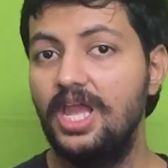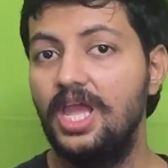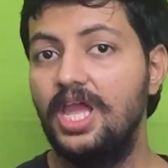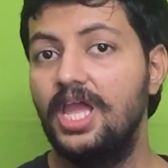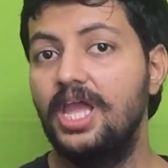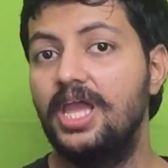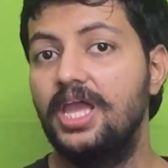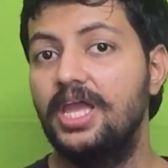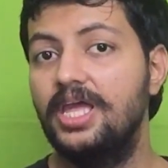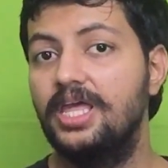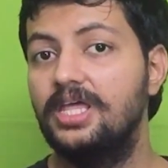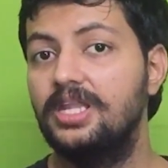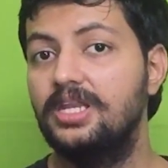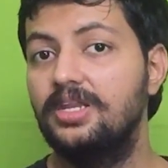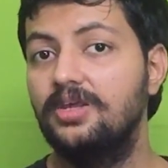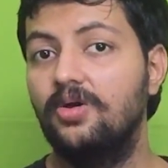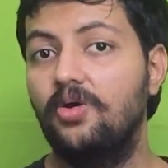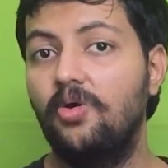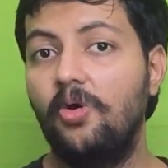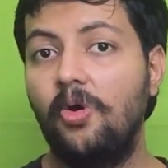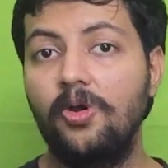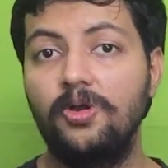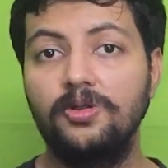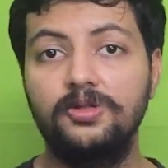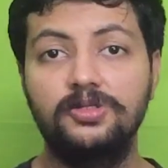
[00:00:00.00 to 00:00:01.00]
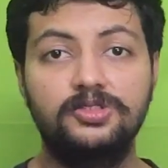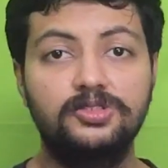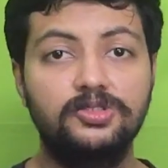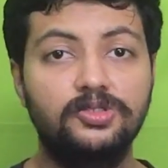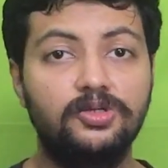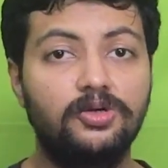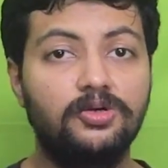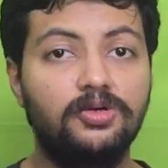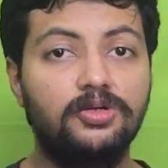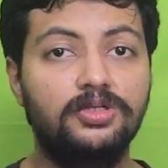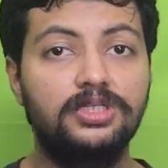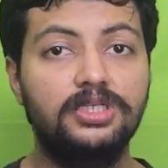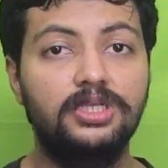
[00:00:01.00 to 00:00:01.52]
And
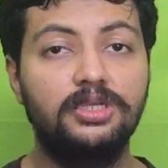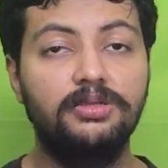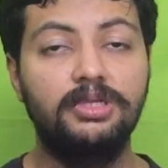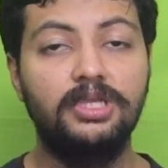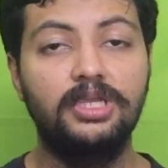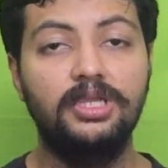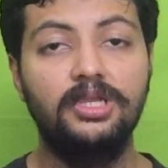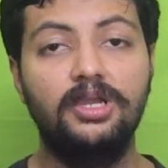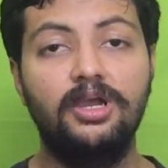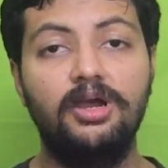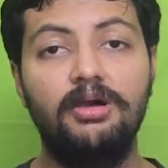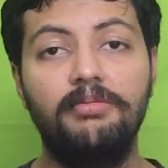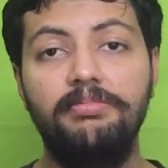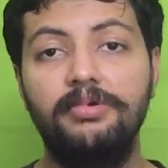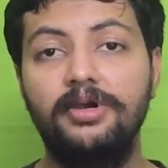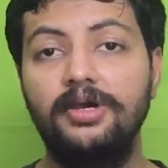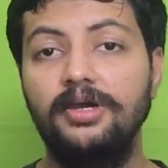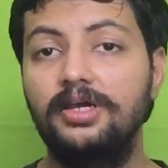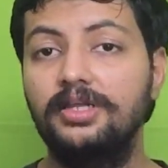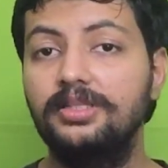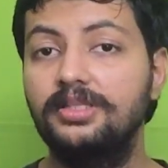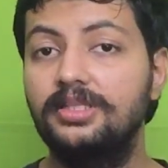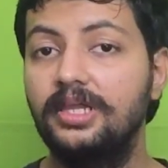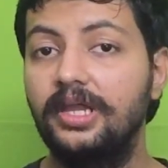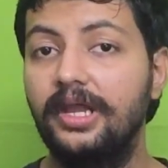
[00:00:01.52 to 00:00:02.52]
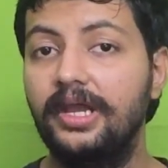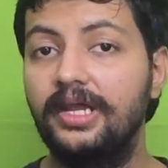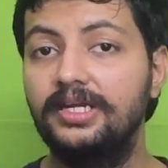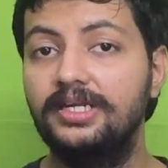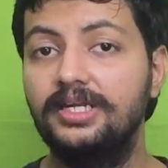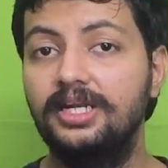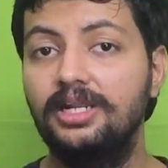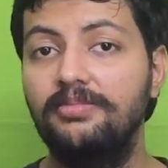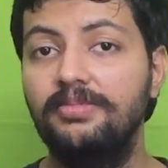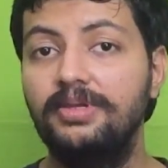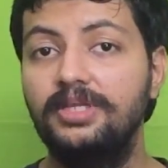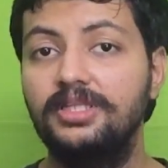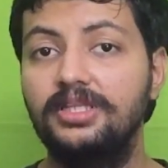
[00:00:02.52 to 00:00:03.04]
also kicking up, they are
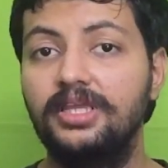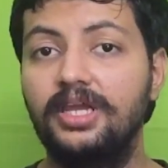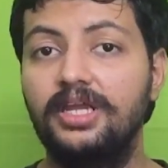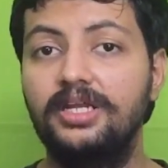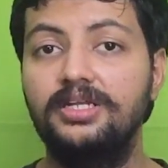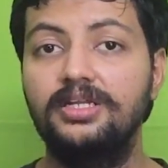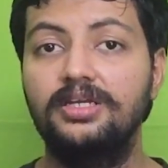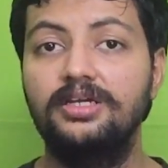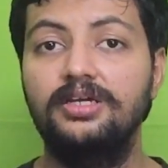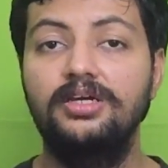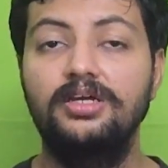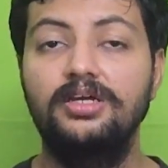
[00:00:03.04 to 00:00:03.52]
claiming that